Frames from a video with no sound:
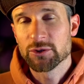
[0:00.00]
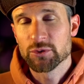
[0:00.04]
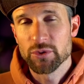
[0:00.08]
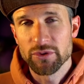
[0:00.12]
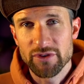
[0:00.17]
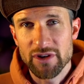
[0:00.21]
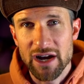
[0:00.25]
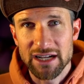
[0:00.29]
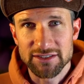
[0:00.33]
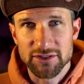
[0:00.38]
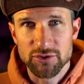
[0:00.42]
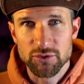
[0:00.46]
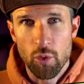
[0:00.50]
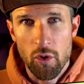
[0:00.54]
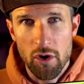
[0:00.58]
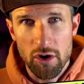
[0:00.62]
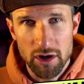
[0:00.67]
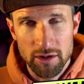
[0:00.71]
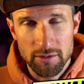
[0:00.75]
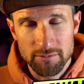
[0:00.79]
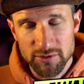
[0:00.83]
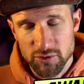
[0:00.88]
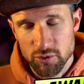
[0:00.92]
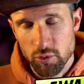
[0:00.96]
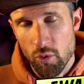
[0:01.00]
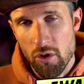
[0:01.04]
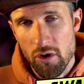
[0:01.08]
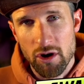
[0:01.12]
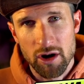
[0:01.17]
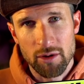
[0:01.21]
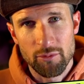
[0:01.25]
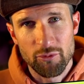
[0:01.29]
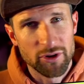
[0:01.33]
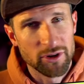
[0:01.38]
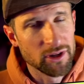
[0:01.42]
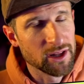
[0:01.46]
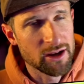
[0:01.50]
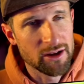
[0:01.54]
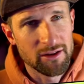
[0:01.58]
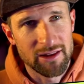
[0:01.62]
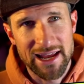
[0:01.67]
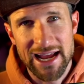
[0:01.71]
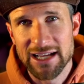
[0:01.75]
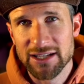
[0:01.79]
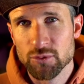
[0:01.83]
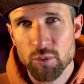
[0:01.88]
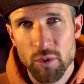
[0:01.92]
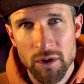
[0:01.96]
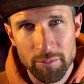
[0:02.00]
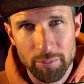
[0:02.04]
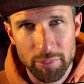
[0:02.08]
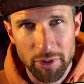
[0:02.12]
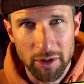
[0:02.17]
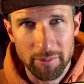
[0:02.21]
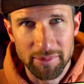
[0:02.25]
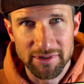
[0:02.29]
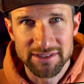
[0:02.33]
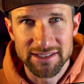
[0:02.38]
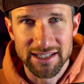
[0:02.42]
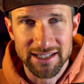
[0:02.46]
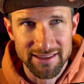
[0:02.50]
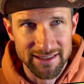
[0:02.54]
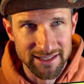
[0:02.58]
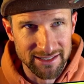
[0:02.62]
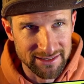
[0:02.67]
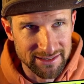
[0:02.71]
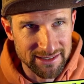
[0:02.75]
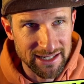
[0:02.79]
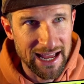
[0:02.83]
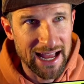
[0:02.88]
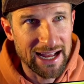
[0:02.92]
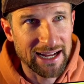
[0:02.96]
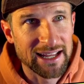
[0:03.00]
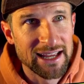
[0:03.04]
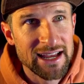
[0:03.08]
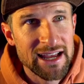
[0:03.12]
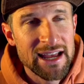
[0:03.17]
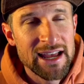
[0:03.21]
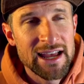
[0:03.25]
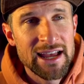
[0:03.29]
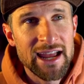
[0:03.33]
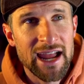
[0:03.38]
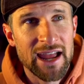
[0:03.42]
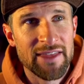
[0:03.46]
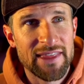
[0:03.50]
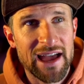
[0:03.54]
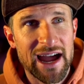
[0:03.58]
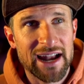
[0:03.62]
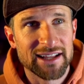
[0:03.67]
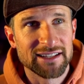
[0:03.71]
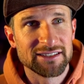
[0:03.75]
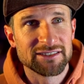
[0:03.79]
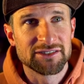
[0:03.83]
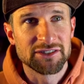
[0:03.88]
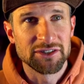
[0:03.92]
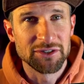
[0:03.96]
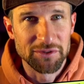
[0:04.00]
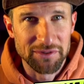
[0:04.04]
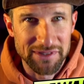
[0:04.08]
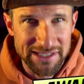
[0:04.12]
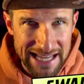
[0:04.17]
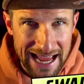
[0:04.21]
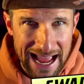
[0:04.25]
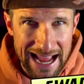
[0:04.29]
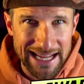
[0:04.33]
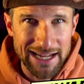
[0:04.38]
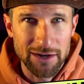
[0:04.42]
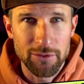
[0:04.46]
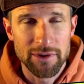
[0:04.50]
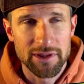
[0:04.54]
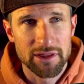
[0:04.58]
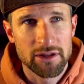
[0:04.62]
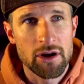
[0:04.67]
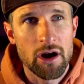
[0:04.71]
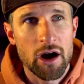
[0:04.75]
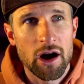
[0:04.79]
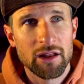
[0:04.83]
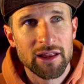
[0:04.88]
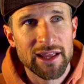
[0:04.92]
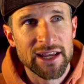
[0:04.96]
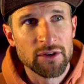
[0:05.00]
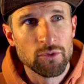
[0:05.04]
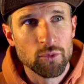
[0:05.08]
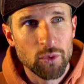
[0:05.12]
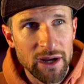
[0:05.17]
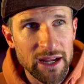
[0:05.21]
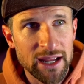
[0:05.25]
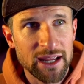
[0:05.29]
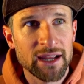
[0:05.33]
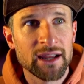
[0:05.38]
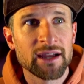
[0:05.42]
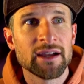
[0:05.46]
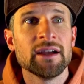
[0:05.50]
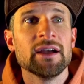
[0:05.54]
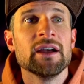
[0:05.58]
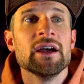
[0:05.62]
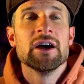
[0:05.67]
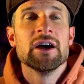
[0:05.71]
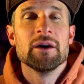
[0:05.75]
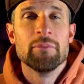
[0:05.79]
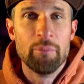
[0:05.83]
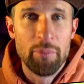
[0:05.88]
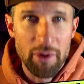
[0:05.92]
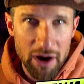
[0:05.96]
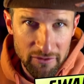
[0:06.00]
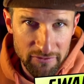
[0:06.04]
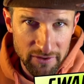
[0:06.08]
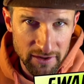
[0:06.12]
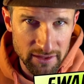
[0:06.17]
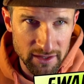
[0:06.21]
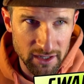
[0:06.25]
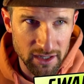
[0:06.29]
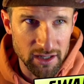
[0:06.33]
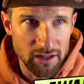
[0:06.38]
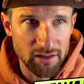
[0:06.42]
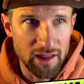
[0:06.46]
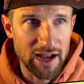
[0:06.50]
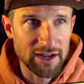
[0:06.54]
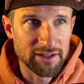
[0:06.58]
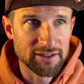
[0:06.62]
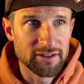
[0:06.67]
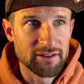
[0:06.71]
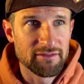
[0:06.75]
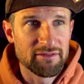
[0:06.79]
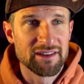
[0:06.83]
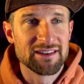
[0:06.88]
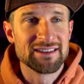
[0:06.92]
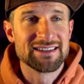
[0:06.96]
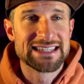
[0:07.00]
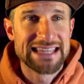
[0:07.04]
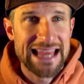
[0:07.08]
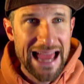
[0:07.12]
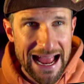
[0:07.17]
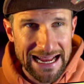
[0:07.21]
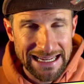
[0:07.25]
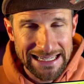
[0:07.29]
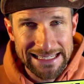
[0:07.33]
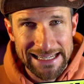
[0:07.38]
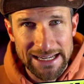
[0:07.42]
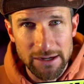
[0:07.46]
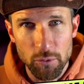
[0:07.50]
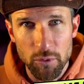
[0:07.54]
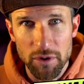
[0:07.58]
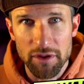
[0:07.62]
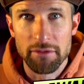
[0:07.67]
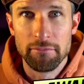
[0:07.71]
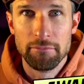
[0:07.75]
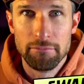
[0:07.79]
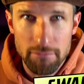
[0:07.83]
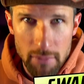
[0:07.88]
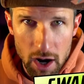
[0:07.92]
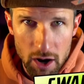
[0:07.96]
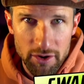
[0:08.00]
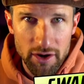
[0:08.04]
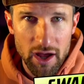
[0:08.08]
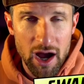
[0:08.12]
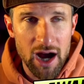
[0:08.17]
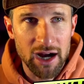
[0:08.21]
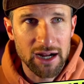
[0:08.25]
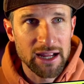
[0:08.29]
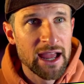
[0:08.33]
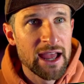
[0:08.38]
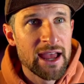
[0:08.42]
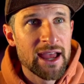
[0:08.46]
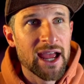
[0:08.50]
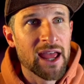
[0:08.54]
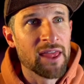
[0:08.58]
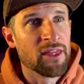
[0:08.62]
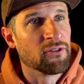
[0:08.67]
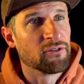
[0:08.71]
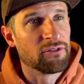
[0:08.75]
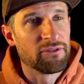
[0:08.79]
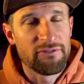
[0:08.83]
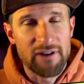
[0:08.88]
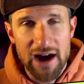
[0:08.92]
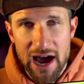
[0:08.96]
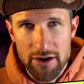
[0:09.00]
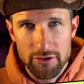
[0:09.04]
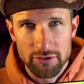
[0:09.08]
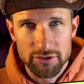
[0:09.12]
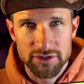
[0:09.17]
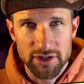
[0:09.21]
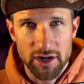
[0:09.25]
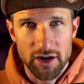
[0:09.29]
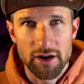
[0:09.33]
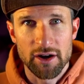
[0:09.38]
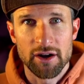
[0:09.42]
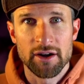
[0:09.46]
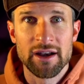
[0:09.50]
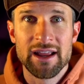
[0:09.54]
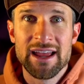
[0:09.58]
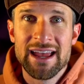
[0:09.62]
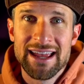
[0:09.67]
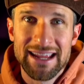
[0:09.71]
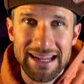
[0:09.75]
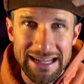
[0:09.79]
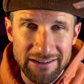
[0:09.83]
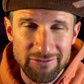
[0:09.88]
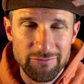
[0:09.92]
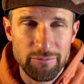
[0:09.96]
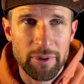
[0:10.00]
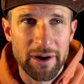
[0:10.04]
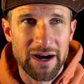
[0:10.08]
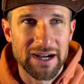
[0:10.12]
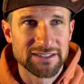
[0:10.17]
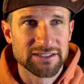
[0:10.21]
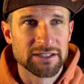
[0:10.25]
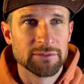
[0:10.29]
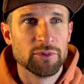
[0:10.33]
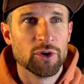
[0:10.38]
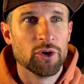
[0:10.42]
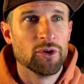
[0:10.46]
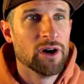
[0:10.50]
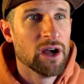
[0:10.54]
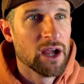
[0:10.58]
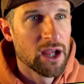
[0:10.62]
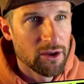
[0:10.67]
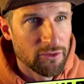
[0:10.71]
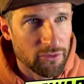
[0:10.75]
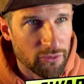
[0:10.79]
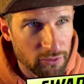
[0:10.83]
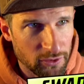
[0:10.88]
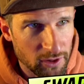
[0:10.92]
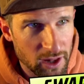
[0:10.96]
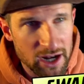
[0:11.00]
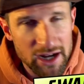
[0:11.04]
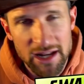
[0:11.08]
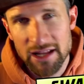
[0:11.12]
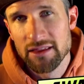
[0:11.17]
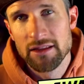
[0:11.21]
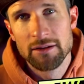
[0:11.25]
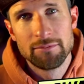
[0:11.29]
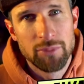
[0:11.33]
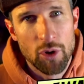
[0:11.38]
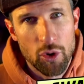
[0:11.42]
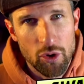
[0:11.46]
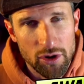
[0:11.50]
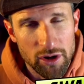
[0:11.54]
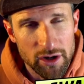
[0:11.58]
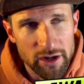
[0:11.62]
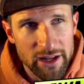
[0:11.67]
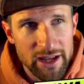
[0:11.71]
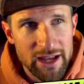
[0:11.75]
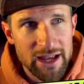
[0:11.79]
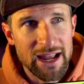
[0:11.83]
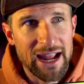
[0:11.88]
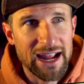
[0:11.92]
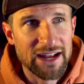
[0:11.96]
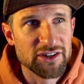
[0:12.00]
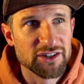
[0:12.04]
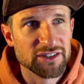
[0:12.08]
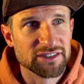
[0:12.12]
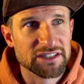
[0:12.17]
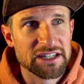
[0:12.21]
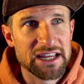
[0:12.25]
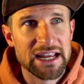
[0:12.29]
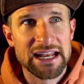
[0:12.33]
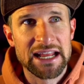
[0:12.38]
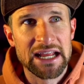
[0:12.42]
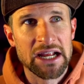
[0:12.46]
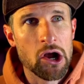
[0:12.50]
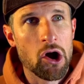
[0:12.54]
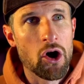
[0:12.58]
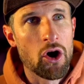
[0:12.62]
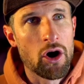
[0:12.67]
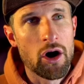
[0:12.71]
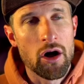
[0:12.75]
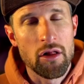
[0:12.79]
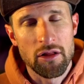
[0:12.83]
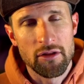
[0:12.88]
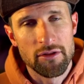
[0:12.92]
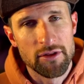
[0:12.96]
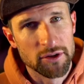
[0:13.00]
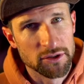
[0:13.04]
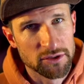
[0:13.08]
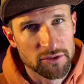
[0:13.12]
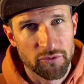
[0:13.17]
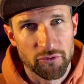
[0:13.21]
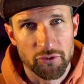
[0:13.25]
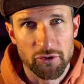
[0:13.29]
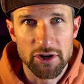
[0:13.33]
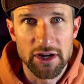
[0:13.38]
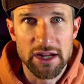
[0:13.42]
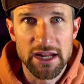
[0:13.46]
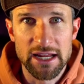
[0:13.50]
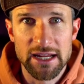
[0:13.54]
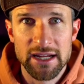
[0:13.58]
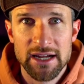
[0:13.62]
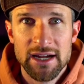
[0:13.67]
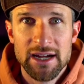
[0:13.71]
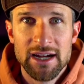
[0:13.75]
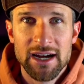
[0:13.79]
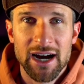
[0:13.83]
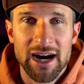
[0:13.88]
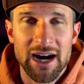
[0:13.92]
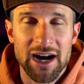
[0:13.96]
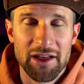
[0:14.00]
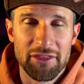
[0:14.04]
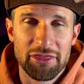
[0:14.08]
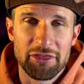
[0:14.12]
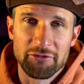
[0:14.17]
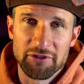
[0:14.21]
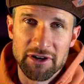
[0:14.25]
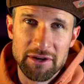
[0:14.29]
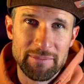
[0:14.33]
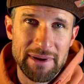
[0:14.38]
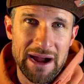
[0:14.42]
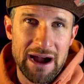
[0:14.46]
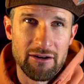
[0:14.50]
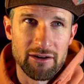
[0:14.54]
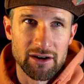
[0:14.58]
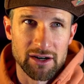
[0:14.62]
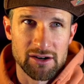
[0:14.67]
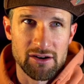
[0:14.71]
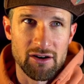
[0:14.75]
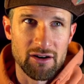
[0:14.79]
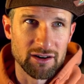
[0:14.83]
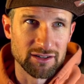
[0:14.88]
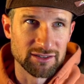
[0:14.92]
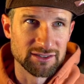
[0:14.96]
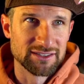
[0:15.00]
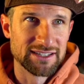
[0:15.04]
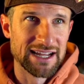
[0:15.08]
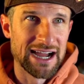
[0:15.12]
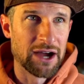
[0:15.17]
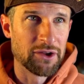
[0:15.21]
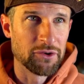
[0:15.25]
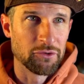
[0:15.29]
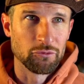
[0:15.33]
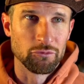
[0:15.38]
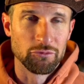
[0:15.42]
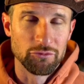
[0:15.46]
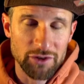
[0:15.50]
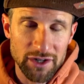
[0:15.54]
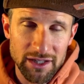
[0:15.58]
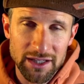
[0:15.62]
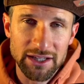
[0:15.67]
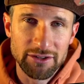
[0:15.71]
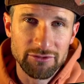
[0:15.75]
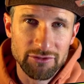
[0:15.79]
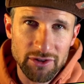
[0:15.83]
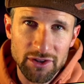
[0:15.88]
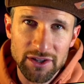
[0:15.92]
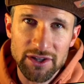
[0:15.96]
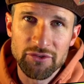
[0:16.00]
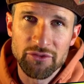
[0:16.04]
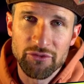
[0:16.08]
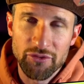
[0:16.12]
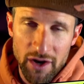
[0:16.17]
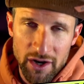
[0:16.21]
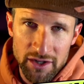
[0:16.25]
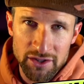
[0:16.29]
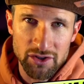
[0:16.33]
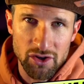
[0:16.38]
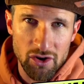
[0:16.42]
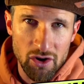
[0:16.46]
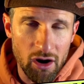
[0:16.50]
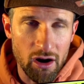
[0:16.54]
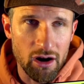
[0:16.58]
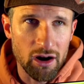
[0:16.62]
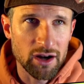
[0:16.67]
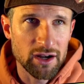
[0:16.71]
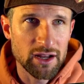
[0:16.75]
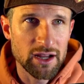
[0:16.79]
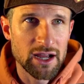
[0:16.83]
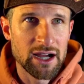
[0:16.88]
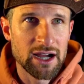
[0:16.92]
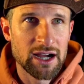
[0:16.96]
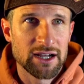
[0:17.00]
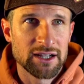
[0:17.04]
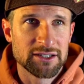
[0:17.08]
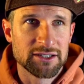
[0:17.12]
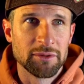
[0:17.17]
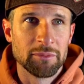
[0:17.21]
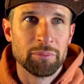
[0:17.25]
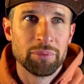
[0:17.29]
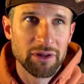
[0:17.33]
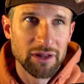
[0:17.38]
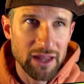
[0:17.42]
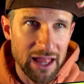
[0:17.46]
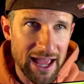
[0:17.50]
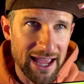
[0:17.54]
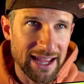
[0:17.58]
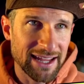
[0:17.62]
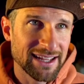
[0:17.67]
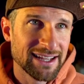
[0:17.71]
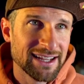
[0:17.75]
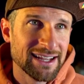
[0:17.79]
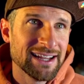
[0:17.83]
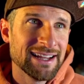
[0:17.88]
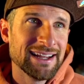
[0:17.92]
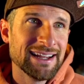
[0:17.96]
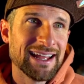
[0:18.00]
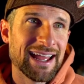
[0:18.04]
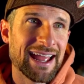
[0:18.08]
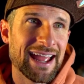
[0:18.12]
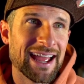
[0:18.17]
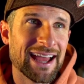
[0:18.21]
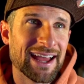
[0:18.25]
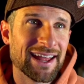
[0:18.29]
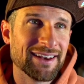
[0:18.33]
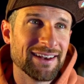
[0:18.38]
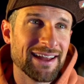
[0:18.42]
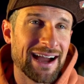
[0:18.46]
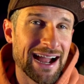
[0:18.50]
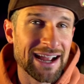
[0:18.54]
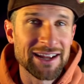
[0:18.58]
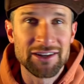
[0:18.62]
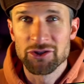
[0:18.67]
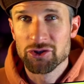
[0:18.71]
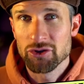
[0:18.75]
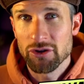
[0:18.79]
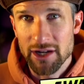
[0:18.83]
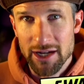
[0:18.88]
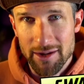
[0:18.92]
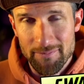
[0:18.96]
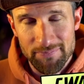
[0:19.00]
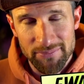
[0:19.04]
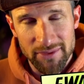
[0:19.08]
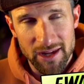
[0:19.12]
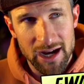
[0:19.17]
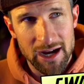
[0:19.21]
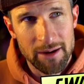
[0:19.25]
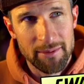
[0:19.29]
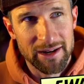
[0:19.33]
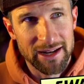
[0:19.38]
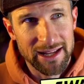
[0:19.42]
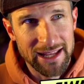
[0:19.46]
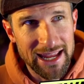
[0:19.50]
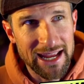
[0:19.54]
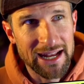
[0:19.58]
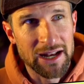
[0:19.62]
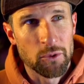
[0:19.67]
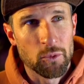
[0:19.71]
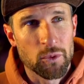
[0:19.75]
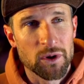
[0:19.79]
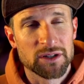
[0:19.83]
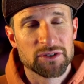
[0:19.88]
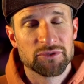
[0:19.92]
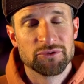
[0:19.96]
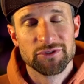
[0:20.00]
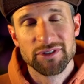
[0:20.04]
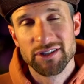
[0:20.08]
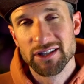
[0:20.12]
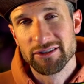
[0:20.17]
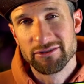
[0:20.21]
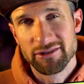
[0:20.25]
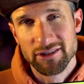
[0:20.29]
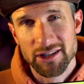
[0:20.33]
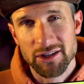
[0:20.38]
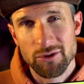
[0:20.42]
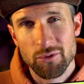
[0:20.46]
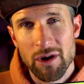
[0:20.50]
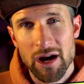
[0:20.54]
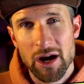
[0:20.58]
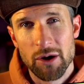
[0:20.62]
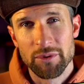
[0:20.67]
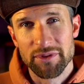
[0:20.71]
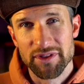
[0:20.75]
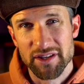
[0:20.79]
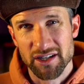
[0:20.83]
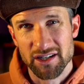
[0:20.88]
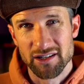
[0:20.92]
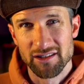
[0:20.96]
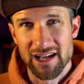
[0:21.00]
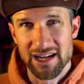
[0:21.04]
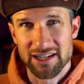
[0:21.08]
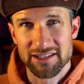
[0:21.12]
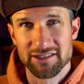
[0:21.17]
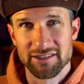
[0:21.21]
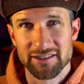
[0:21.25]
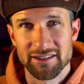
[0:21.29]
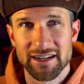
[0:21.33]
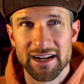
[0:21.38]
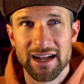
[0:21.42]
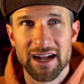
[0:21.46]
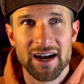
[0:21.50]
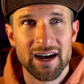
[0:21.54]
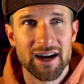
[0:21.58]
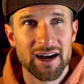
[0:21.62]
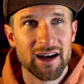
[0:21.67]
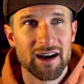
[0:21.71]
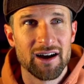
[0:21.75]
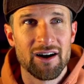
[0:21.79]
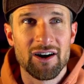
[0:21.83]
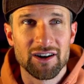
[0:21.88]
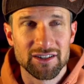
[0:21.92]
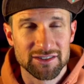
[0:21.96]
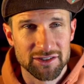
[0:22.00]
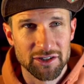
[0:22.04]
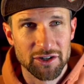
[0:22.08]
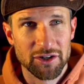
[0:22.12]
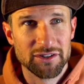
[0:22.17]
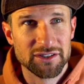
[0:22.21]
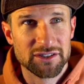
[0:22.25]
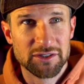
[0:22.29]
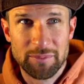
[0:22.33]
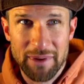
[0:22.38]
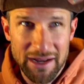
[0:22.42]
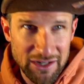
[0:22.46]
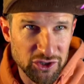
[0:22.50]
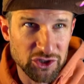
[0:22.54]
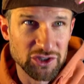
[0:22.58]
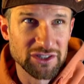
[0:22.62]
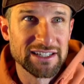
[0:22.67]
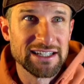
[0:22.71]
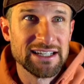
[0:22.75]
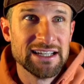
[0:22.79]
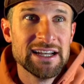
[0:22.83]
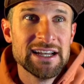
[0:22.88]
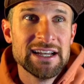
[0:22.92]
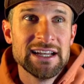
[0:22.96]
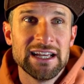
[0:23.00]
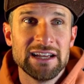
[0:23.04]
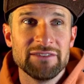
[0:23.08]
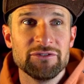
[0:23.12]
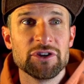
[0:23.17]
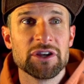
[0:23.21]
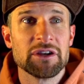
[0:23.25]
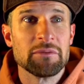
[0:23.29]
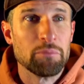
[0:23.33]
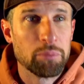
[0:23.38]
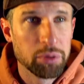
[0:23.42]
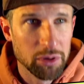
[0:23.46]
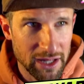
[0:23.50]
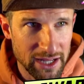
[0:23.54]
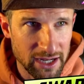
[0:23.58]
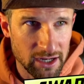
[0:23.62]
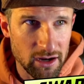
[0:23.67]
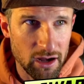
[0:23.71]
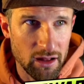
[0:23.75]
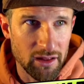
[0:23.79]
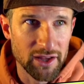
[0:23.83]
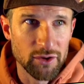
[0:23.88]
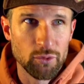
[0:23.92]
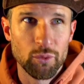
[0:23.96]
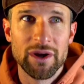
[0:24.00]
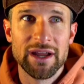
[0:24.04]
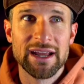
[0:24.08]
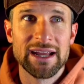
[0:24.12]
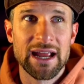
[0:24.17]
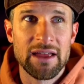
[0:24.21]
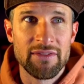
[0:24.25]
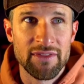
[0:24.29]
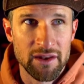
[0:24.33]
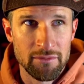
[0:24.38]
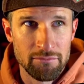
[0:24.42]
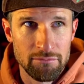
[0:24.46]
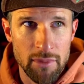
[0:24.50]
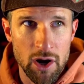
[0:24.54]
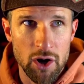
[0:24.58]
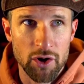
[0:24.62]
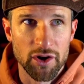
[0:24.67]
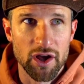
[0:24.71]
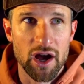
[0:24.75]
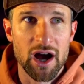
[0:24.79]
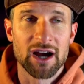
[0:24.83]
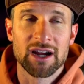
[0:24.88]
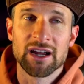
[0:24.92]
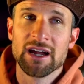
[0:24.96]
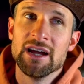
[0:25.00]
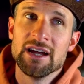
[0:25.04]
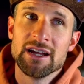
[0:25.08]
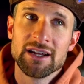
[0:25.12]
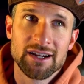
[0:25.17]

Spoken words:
we've got Swarm. Swarm really only has one purpose in this deck, and that is to tag it with Colleen Wing, buffing the Collector, then tagging it with MODOK, and then final turn, if possible, flooding the board and just getting all of those free 3-power cards down. Really, really fun card to play, and I enjoy it. And again, it works really, really well with the Collector also, especially if you can play Colleen Wing and then MODOK.